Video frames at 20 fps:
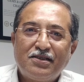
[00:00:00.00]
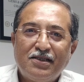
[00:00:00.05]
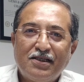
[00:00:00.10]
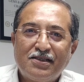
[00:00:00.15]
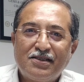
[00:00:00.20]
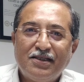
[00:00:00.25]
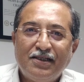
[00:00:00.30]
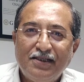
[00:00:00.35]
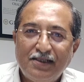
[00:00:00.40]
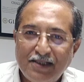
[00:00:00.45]
the
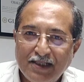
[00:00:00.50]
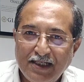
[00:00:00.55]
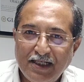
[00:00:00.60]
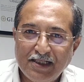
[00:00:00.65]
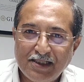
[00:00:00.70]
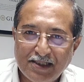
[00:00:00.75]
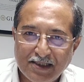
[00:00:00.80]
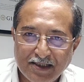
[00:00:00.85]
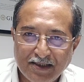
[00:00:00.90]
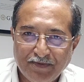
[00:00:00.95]

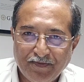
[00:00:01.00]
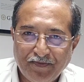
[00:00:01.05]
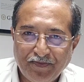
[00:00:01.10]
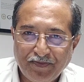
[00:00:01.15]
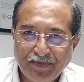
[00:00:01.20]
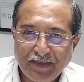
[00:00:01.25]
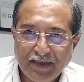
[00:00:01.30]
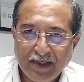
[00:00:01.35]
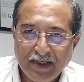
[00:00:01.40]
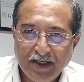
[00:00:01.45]
scintillation.
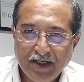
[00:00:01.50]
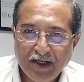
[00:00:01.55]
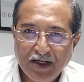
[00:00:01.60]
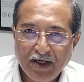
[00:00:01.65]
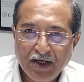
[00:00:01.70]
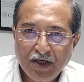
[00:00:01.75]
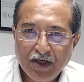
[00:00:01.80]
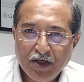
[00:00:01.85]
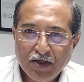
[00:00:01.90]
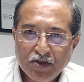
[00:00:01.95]

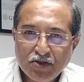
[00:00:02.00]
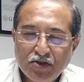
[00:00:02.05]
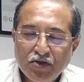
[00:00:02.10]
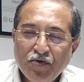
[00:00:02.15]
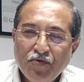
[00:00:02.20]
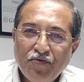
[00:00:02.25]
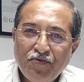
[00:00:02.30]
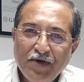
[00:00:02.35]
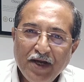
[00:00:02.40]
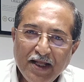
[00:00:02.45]
So
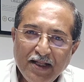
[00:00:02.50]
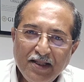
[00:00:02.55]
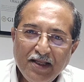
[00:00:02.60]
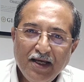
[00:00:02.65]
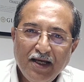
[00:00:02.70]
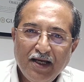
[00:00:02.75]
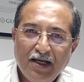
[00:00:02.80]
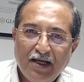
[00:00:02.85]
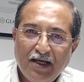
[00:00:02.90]
when